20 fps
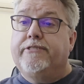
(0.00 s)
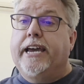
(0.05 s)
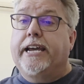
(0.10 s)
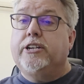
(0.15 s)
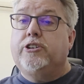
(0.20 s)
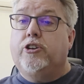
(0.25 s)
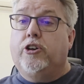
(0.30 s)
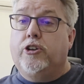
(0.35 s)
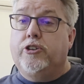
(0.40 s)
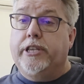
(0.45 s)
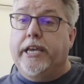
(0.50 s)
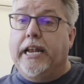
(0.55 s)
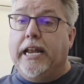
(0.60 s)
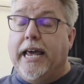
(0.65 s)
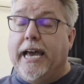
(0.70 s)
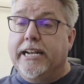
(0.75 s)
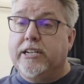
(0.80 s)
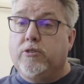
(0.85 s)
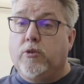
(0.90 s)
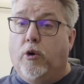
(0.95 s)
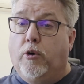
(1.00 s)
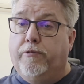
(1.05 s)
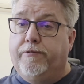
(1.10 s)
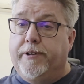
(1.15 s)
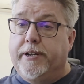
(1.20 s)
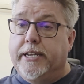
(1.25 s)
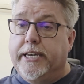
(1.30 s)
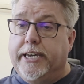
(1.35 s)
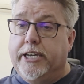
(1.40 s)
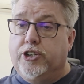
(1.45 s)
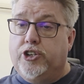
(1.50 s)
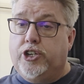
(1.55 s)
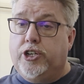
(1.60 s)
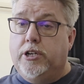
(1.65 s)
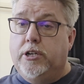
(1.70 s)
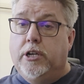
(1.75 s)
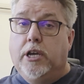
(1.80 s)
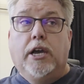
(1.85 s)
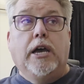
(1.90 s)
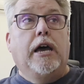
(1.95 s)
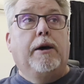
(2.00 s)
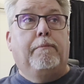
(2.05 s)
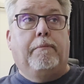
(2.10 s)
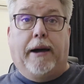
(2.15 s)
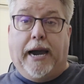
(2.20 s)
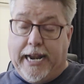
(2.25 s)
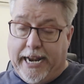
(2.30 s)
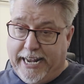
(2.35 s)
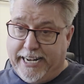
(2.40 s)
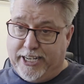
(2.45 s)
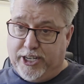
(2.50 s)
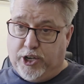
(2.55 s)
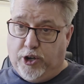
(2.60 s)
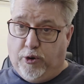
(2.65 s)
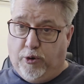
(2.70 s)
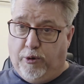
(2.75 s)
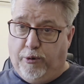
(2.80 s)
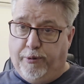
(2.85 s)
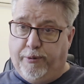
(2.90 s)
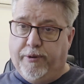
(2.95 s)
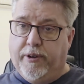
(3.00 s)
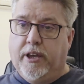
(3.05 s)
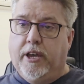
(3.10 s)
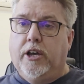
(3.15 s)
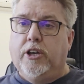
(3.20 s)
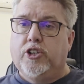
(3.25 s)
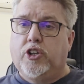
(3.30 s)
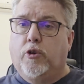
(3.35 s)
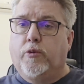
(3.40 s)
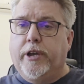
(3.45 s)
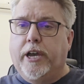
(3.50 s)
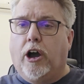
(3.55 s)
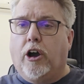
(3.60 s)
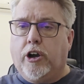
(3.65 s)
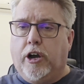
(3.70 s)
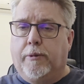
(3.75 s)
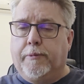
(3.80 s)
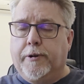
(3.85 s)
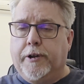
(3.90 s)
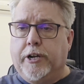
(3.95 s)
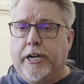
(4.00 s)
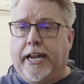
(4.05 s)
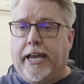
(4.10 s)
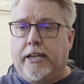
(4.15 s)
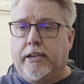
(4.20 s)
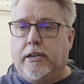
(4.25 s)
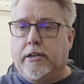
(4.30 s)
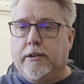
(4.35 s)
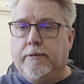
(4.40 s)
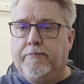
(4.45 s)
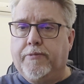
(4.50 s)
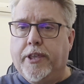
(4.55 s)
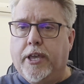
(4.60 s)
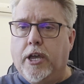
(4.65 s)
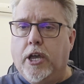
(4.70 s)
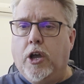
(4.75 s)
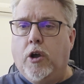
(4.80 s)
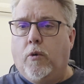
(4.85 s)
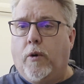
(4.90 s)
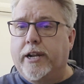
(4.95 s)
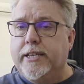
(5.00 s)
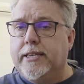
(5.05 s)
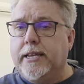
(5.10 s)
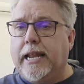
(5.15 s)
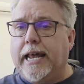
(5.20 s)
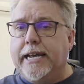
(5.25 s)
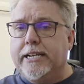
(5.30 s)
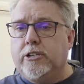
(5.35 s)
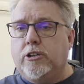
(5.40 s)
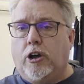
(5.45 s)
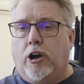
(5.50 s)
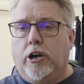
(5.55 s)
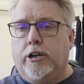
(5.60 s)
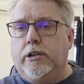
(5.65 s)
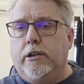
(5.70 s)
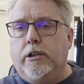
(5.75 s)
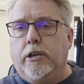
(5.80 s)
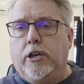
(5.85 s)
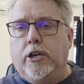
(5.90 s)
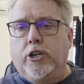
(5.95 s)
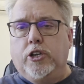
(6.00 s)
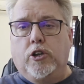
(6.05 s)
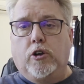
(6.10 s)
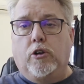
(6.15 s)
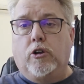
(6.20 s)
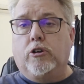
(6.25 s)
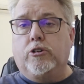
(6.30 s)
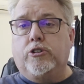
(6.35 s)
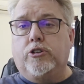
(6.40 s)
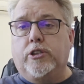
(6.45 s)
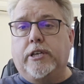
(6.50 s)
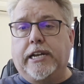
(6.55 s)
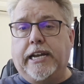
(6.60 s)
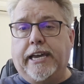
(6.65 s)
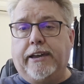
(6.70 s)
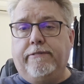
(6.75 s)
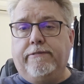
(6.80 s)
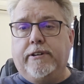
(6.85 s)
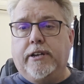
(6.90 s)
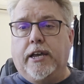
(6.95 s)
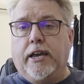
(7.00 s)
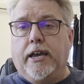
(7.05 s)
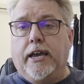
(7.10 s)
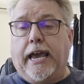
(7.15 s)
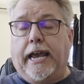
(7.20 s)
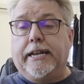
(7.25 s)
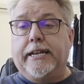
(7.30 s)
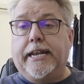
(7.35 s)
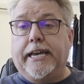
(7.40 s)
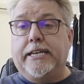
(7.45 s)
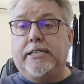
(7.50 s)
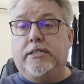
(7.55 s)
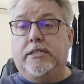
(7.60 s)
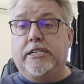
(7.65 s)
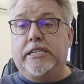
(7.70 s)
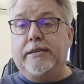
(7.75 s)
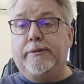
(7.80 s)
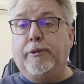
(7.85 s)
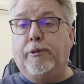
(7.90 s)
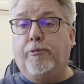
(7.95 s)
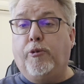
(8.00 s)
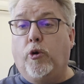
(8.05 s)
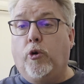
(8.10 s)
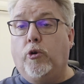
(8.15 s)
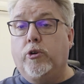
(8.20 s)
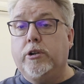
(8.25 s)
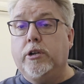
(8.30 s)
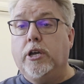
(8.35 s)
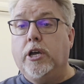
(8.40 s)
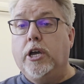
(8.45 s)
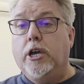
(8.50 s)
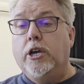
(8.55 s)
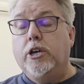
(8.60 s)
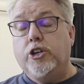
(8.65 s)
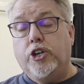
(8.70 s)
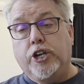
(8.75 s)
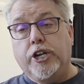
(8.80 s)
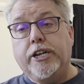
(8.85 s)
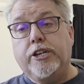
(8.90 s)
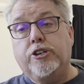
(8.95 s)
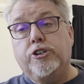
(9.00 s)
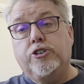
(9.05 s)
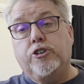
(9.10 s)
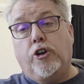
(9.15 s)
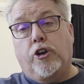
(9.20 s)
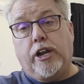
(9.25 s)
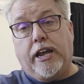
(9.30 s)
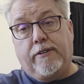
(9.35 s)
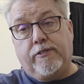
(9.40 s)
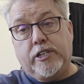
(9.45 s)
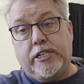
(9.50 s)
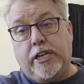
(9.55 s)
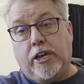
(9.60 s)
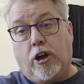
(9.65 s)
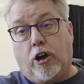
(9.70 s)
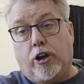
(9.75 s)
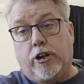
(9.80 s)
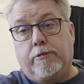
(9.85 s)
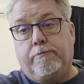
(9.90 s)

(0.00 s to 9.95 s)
they turn their lights off in the kitchen, my lights go off. So we are connected. Once the lights are on, you'll look to the left, and there's a DB board. You need to turn everything on.